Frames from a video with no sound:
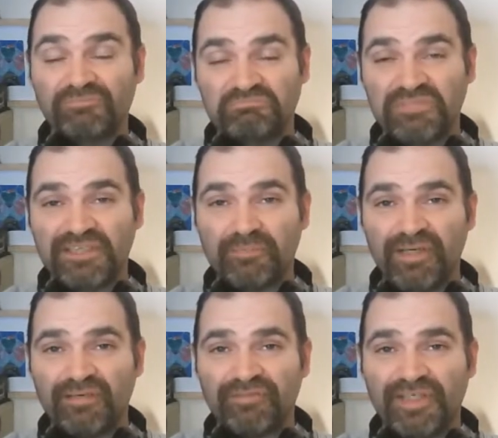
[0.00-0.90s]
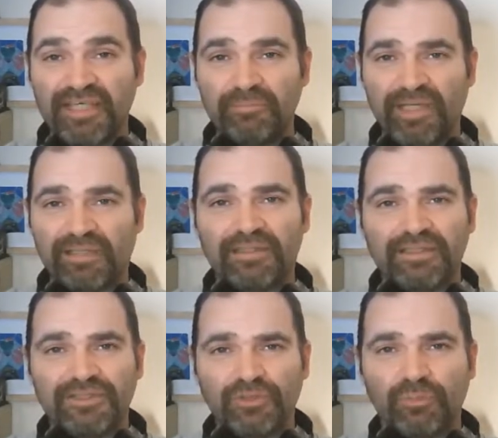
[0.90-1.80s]
it's a bit of a nightmare,
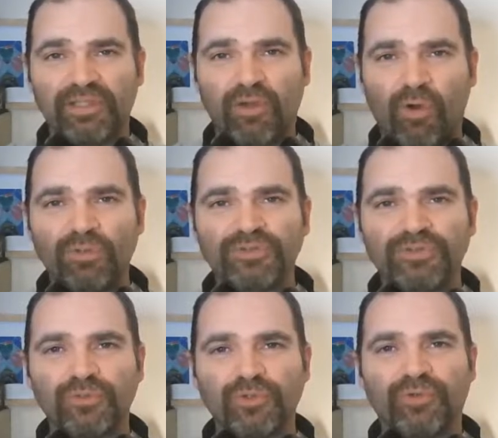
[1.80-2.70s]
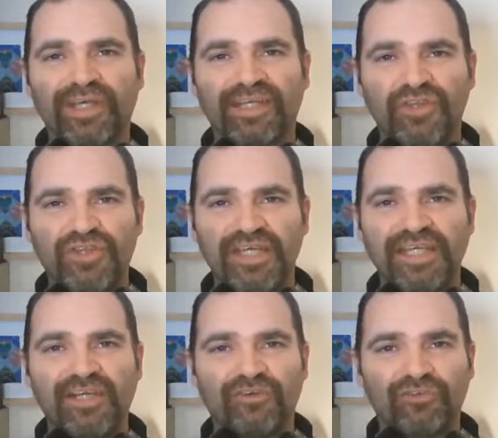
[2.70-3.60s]
so we'll also look at
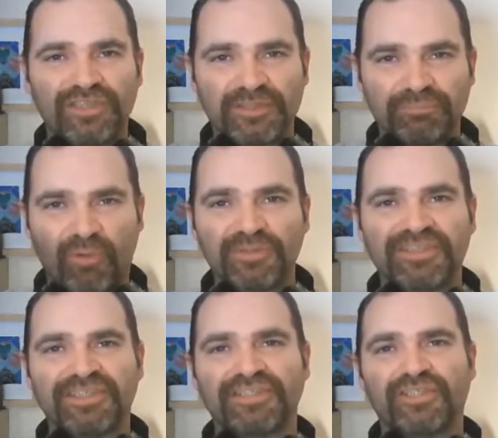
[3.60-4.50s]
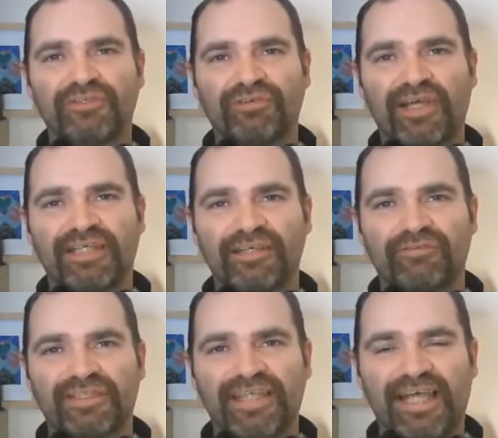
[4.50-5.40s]
three responses to the fried
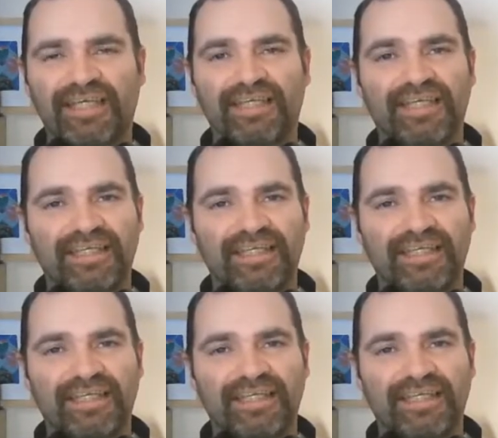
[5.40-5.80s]
liver attack,